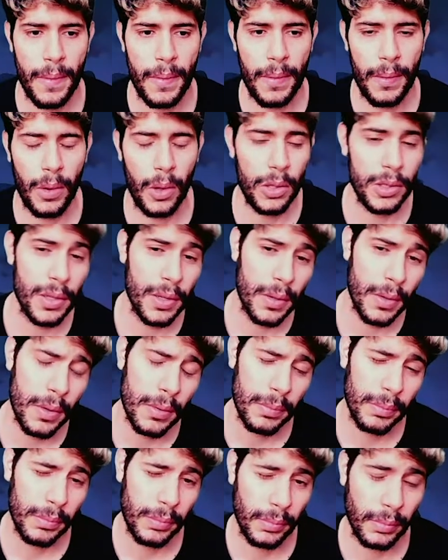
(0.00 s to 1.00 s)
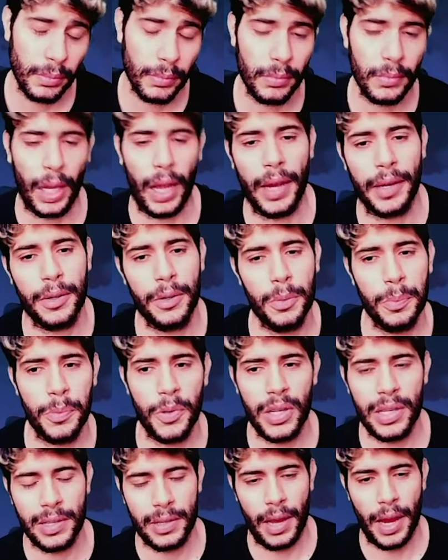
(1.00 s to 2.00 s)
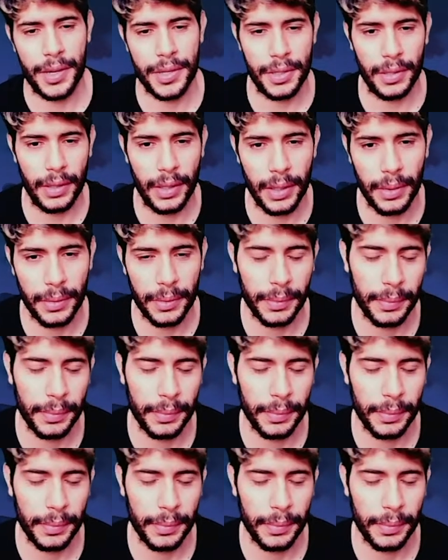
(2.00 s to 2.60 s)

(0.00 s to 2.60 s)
Also, I could bring Sash in here,